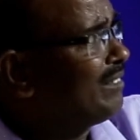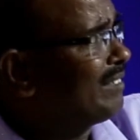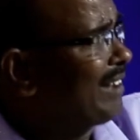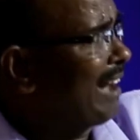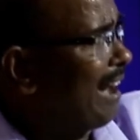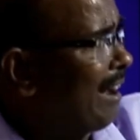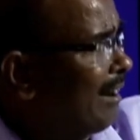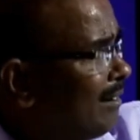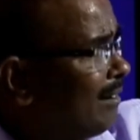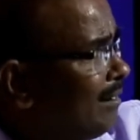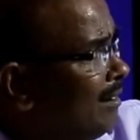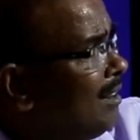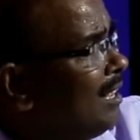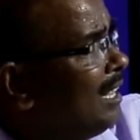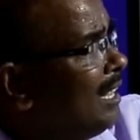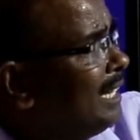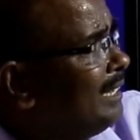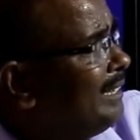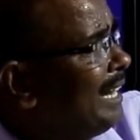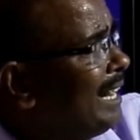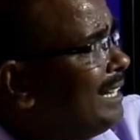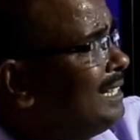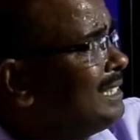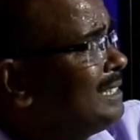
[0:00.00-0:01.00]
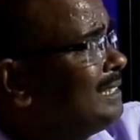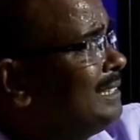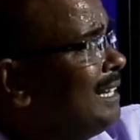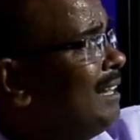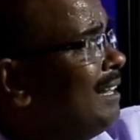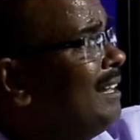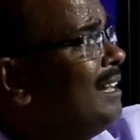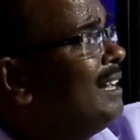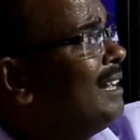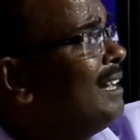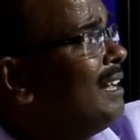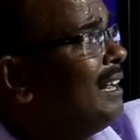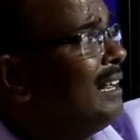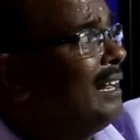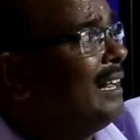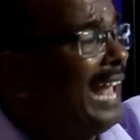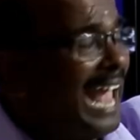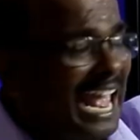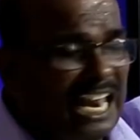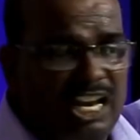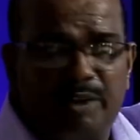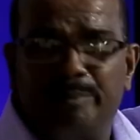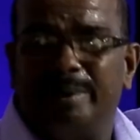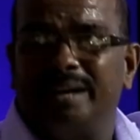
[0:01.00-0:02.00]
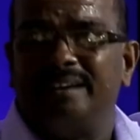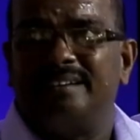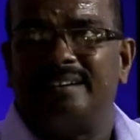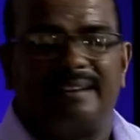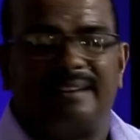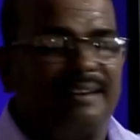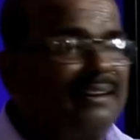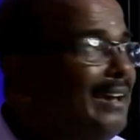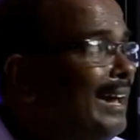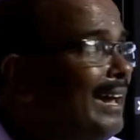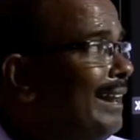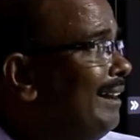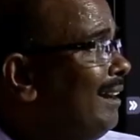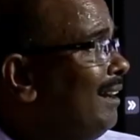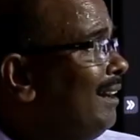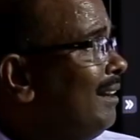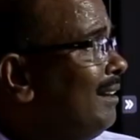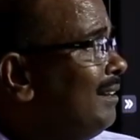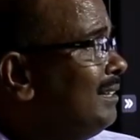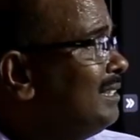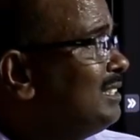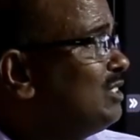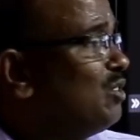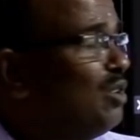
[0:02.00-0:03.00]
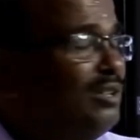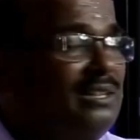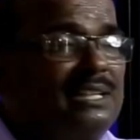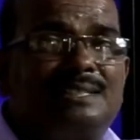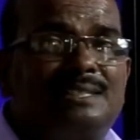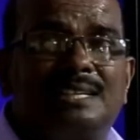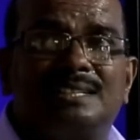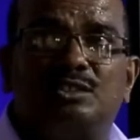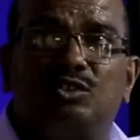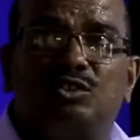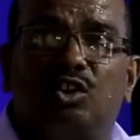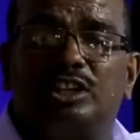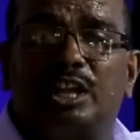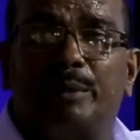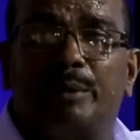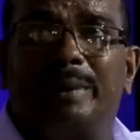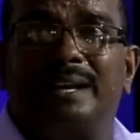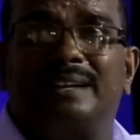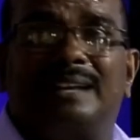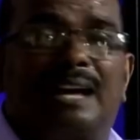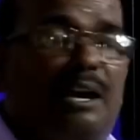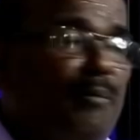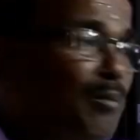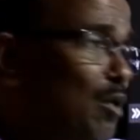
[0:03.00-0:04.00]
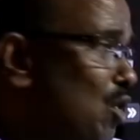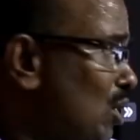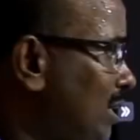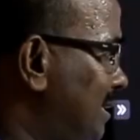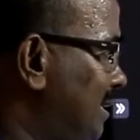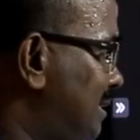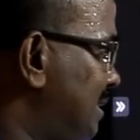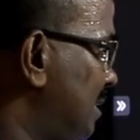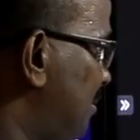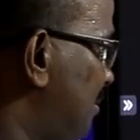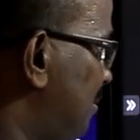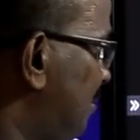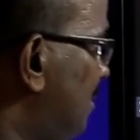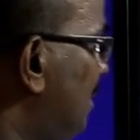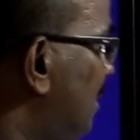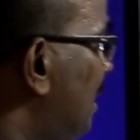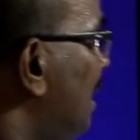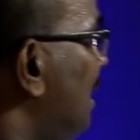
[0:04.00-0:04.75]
tract, that is the alimentary canal. So this is not the metabolism.